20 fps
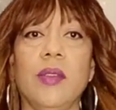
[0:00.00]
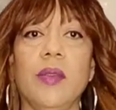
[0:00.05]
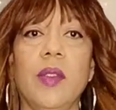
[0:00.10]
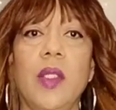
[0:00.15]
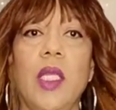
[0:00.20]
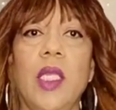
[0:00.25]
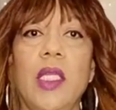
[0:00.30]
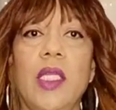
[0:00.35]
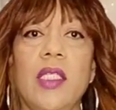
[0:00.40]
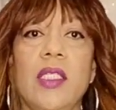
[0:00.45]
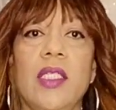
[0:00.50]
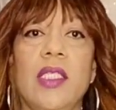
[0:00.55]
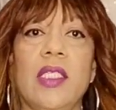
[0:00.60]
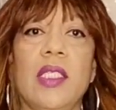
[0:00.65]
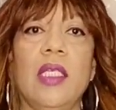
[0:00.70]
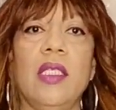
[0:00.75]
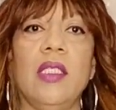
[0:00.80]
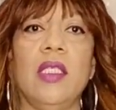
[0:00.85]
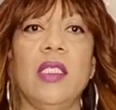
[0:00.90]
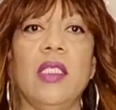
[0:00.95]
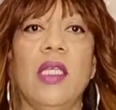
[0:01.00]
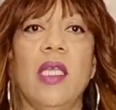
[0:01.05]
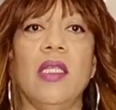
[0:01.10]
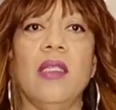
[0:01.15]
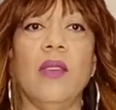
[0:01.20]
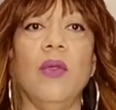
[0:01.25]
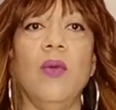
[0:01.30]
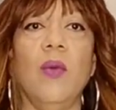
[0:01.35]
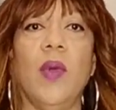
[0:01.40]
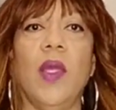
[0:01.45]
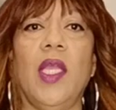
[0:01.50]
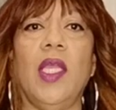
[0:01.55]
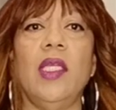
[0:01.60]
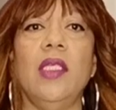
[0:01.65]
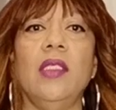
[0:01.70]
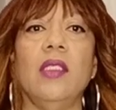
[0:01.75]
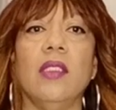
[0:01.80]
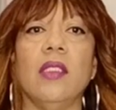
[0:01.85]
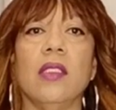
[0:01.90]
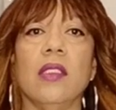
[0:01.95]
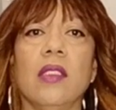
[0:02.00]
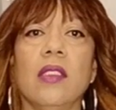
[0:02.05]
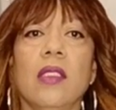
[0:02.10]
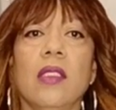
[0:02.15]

And it's cinched at the waist.